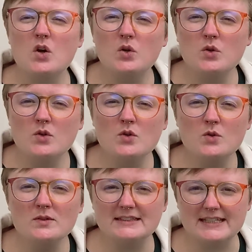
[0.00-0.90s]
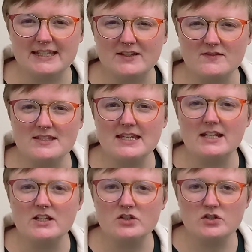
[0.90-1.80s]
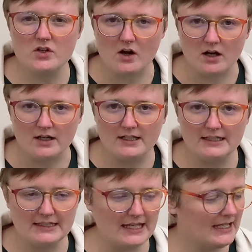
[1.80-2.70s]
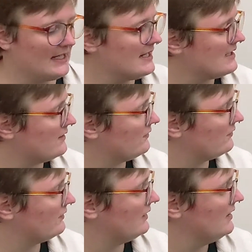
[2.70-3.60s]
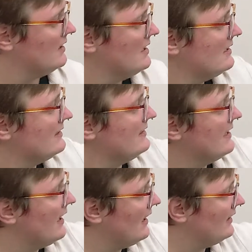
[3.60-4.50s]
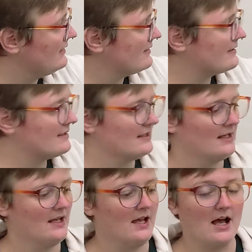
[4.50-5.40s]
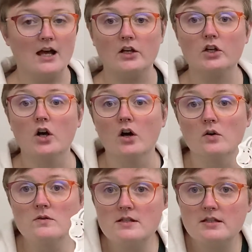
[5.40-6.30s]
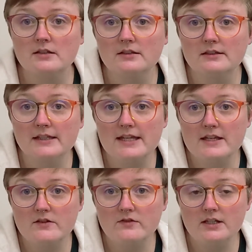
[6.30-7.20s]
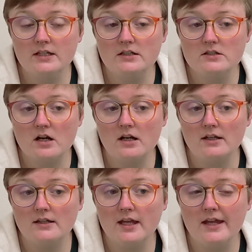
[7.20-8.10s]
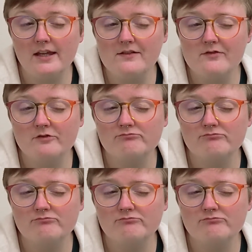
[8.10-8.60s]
Who lives in a dark cave? Does a goat live in a dark cave?